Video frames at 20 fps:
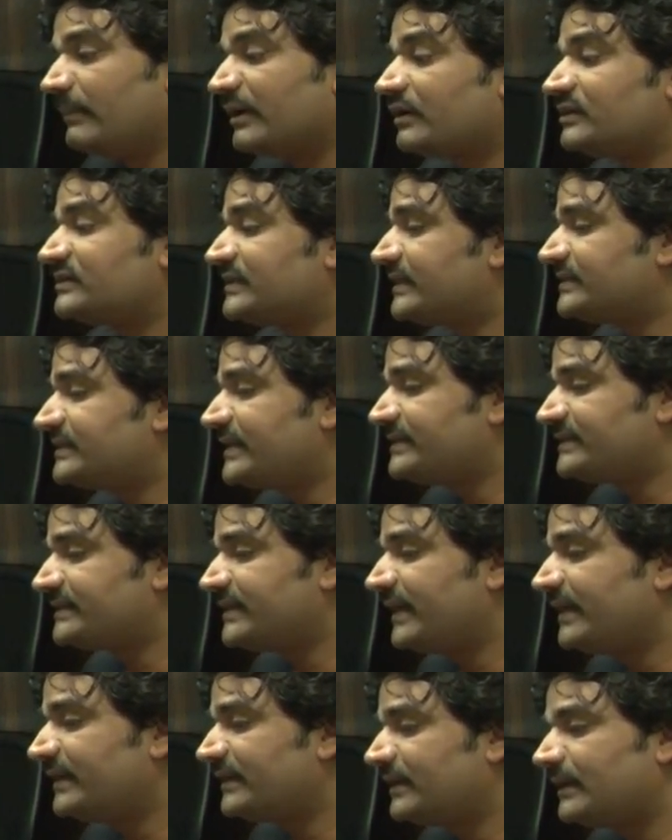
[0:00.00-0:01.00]
Because as I
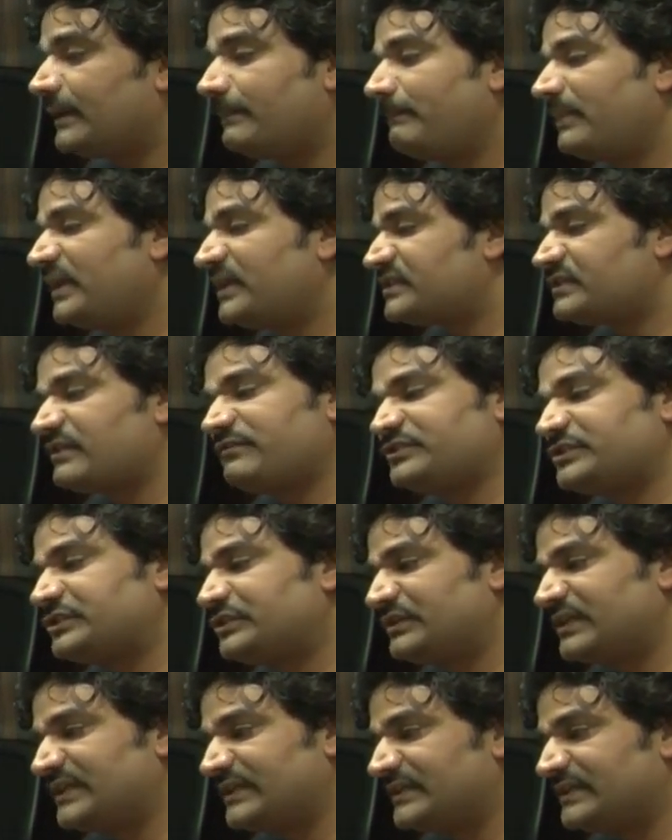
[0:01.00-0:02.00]
said, the numbers of
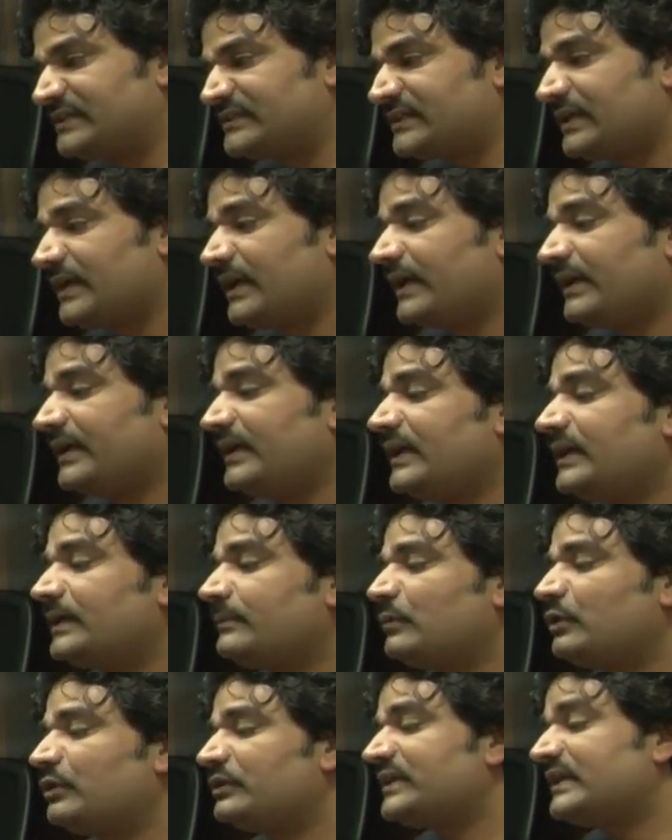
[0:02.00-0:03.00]
students
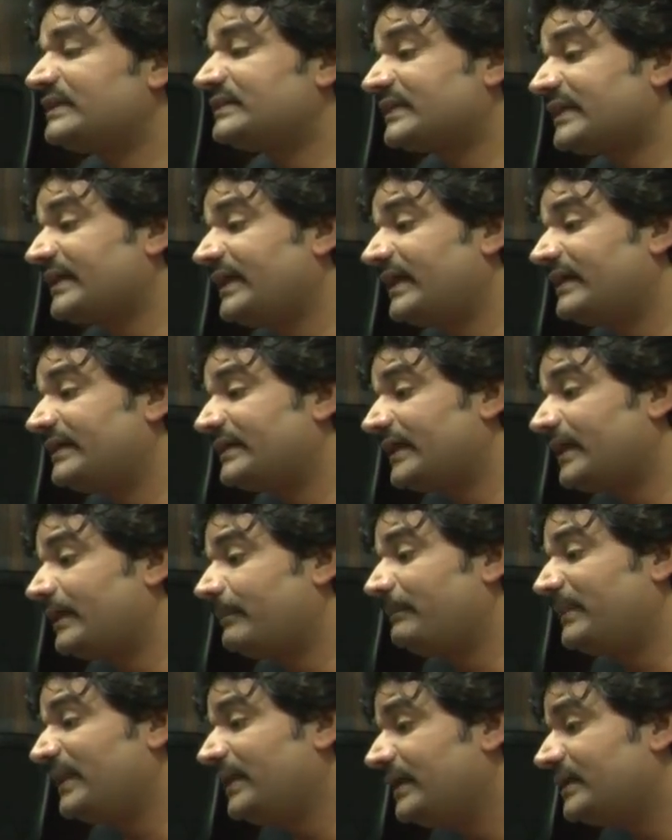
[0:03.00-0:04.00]
here, more than
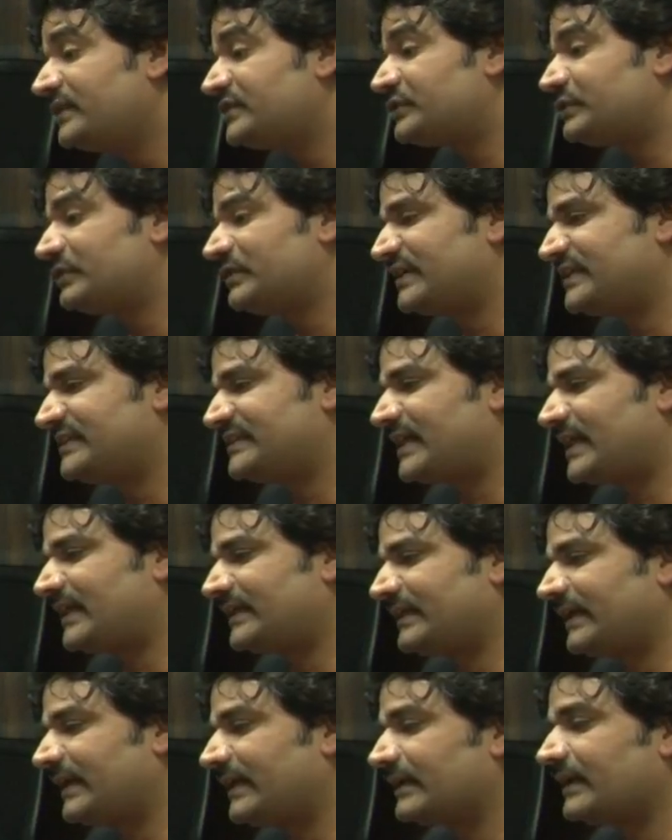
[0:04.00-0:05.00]
300 million students
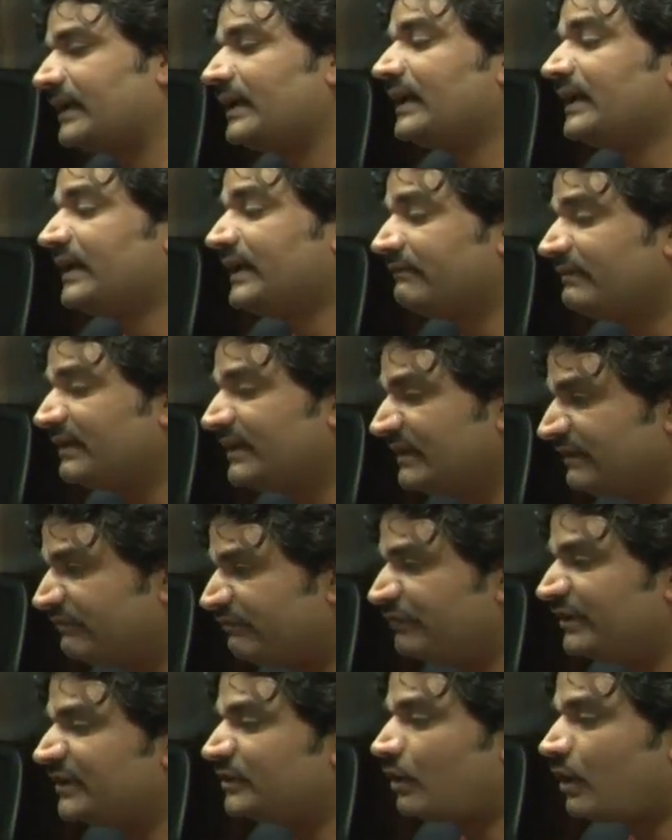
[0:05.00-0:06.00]
are there. Even
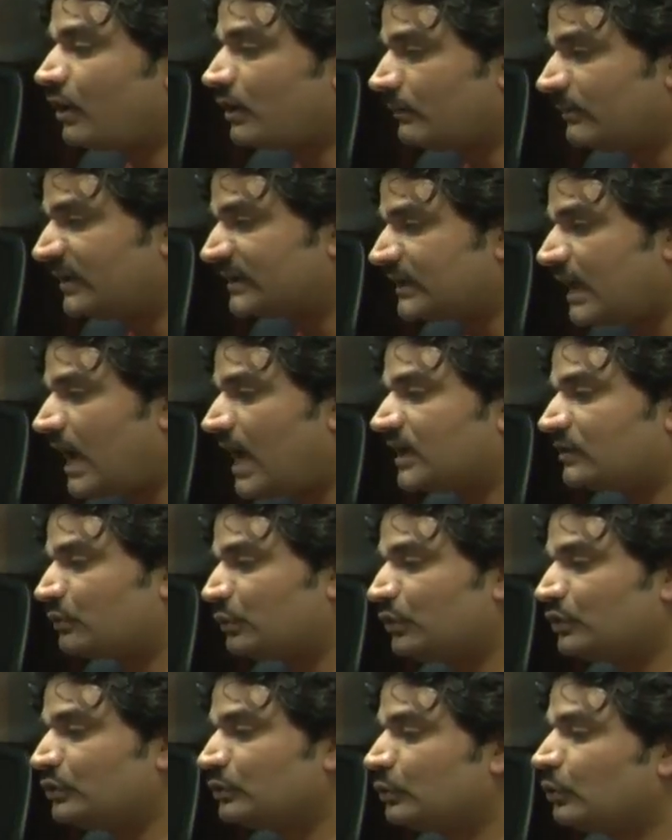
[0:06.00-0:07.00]
if we talk about our
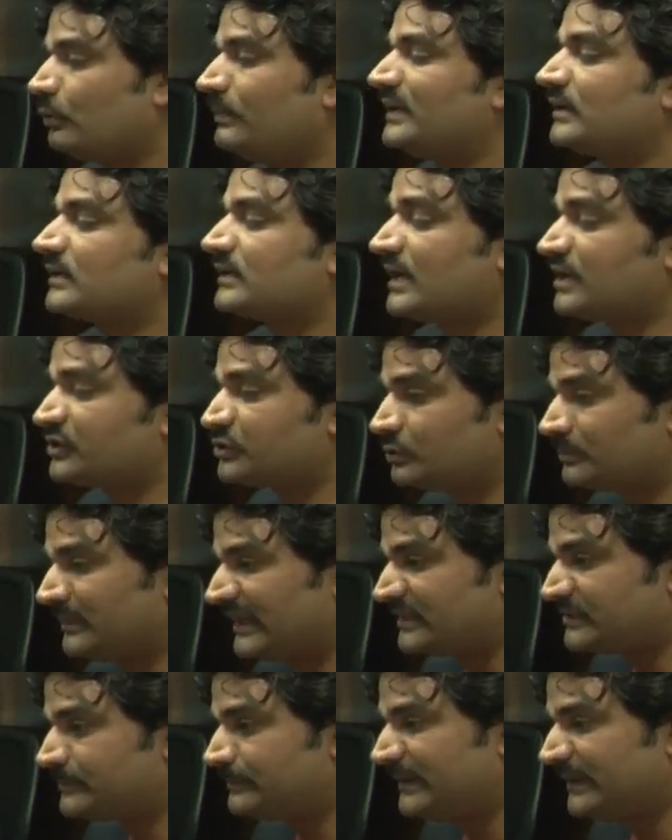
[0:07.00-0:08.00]
own global classroom
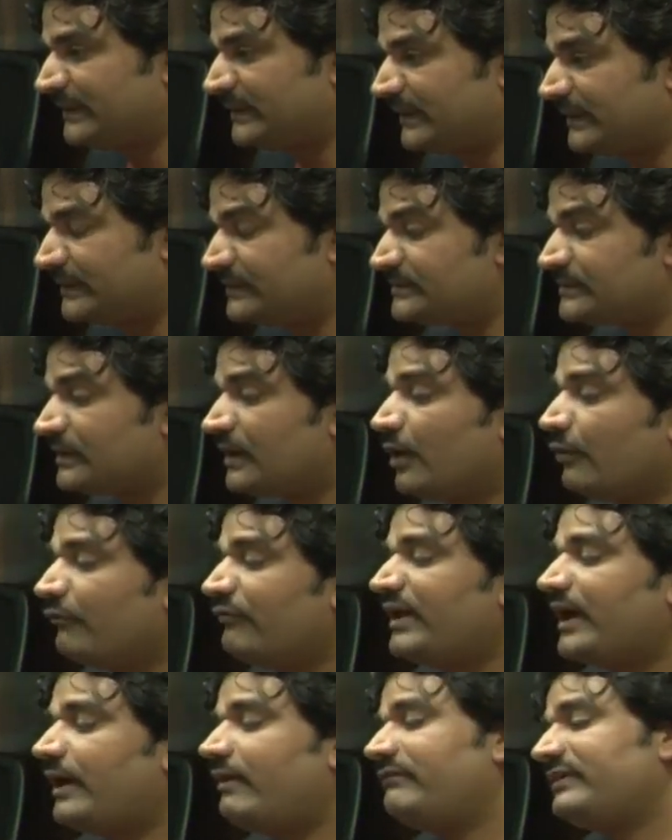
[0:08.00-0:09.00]
experience,
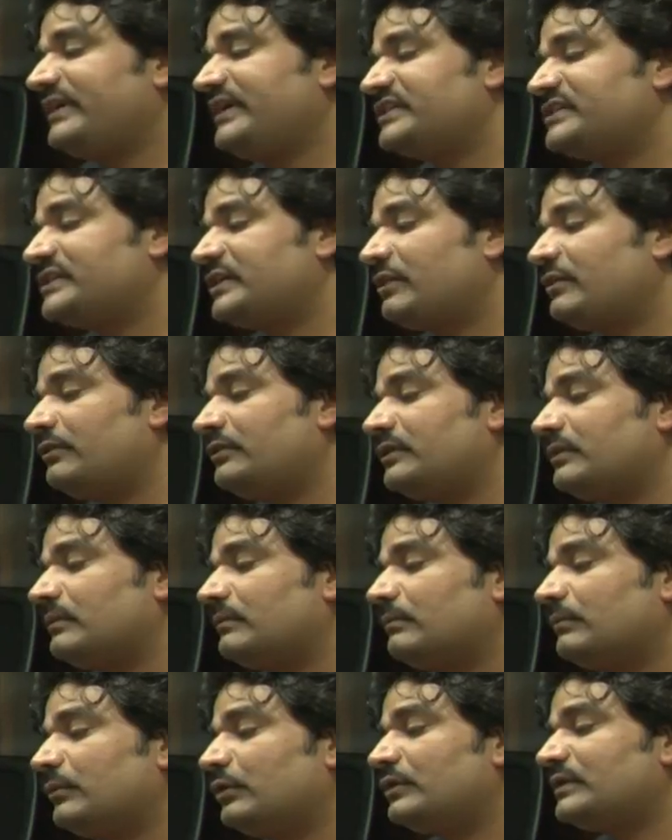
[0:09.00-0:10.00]
we have reached out
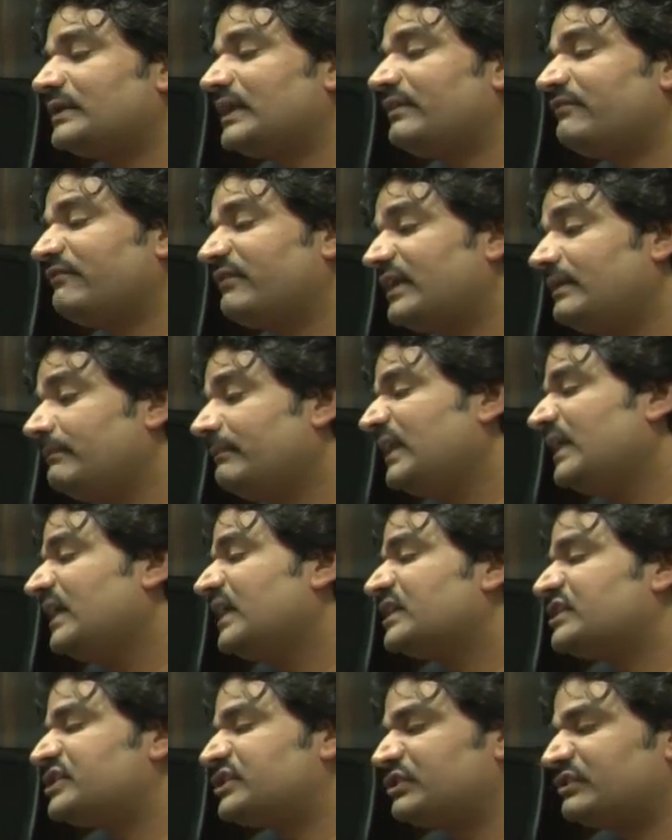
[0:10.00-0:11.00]
more than 1
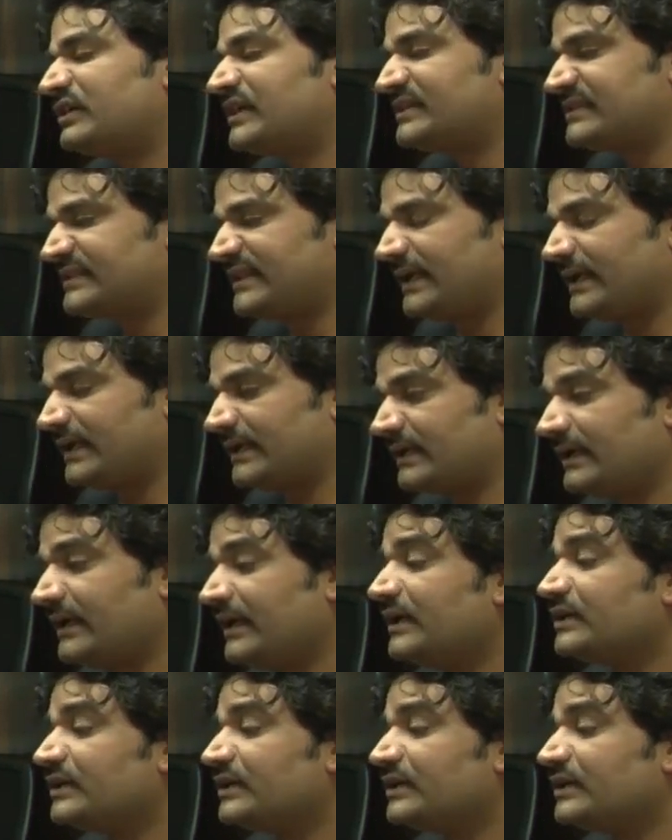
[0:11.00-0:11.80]
million students here.